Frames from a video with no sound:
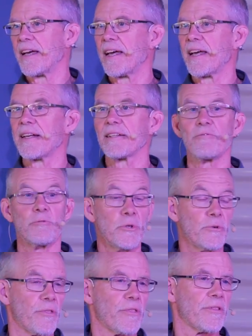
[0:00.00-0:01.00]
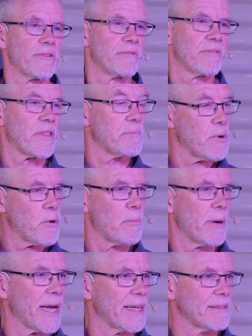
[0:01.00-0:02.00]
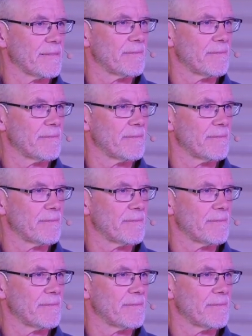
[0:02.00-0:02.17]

And Ruth, the Moabite,